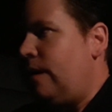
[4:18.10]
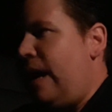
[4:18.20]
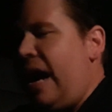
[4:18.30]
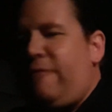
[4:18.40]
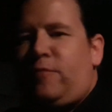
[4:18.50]

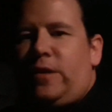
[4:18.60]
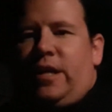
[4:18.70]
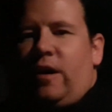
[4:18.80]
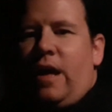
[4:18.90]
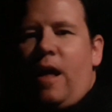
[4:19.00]
After, you
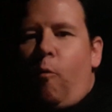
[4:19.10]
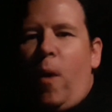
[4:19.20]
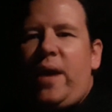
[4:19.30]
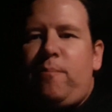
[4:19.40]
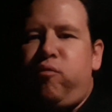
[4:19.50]
know, a
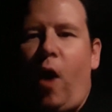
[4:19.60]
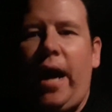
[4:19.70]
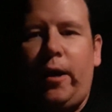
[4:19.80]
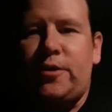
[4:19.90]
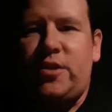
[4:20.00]
week
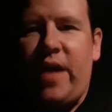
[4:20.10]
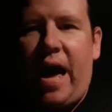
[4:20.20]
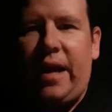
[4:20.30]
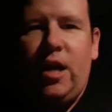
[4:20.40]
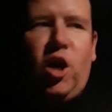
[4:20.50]
prior to
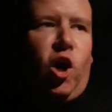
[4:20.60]
that,